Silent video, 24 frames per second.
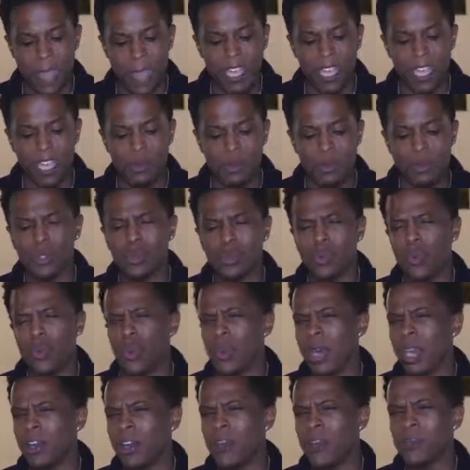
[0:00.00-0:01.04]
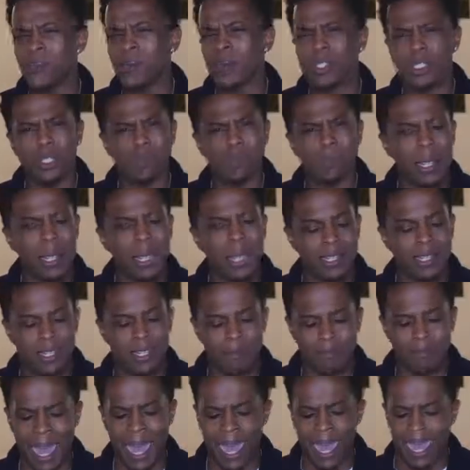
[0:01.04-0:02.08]
He was well
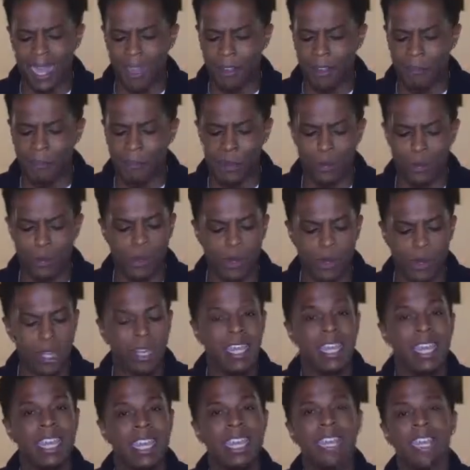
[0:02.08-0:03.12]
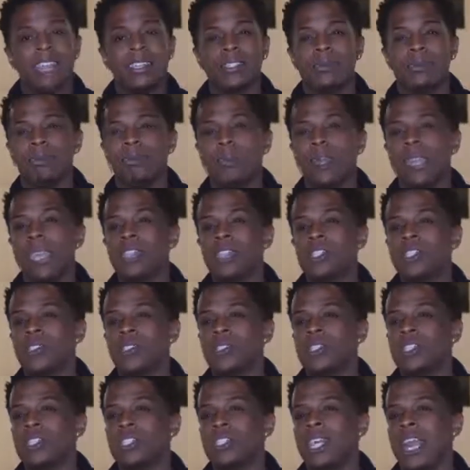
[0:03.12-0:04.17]
respected by everyone. His major
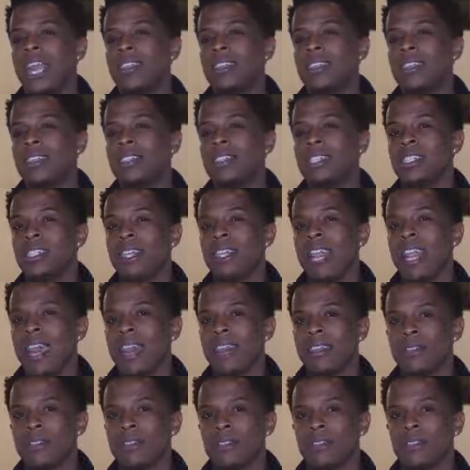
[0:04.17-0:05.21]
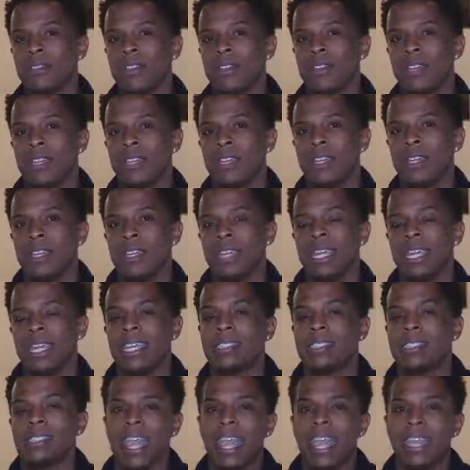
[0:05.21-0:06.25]
challenge in life
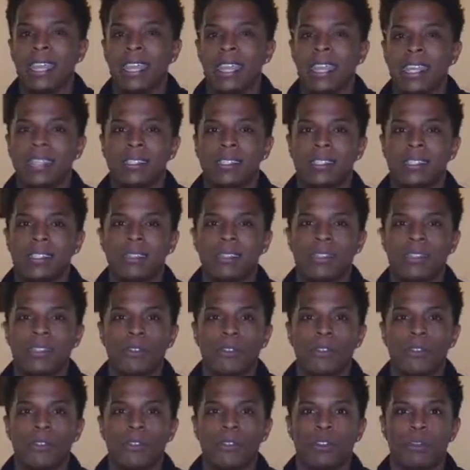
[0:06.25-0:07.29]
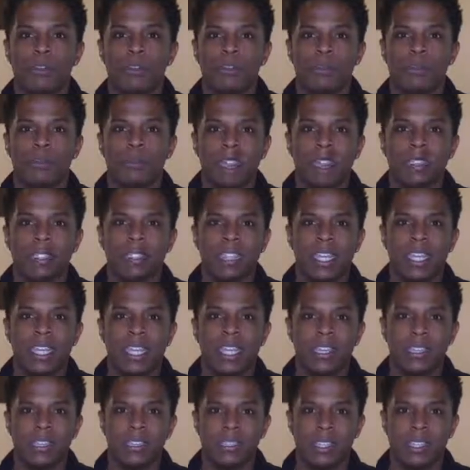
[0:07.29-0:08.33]
is that he suffered from a
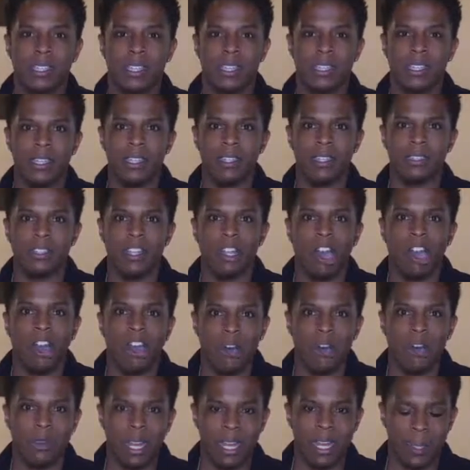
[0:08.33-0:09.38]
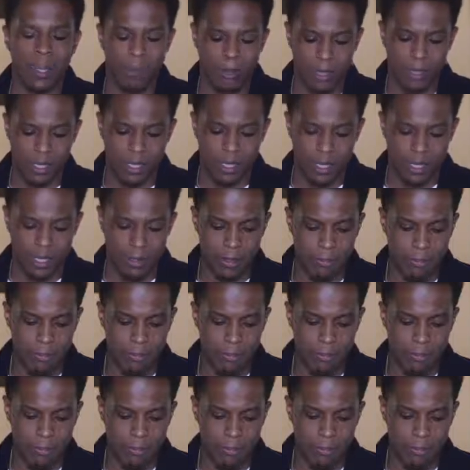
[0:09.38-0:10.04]
skin disease called leprosy.